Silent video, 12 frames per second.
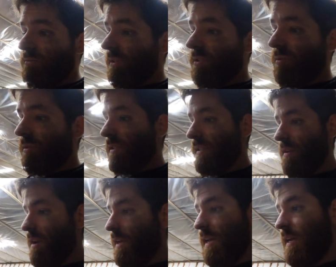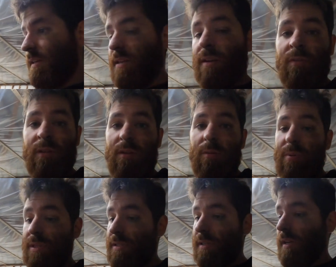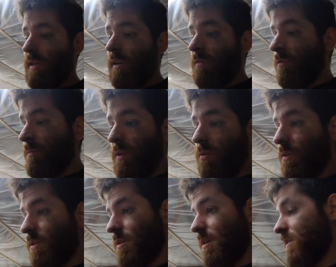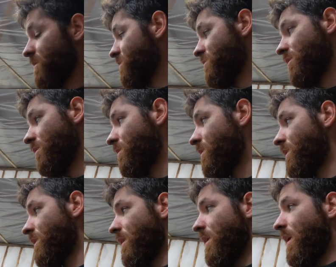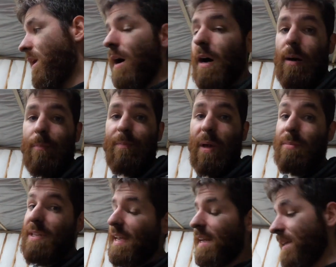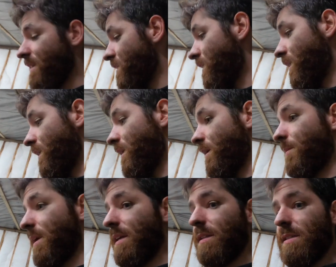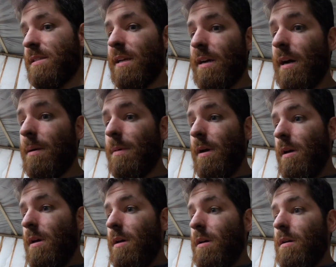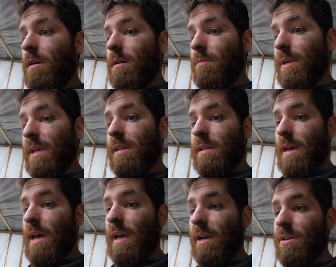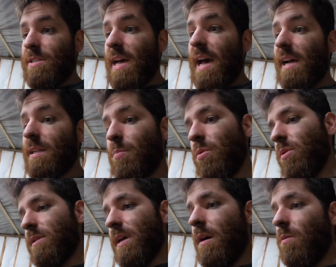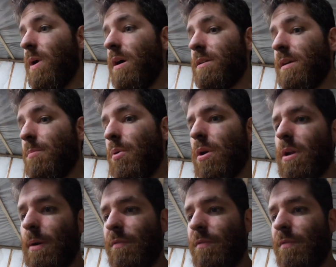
the resources that I can and every little piece that I can from the old exhaust. So I'm digging it. I'm gonna get this thing up. I'm gonna get the hanger tacked, pull it down, weld it, put it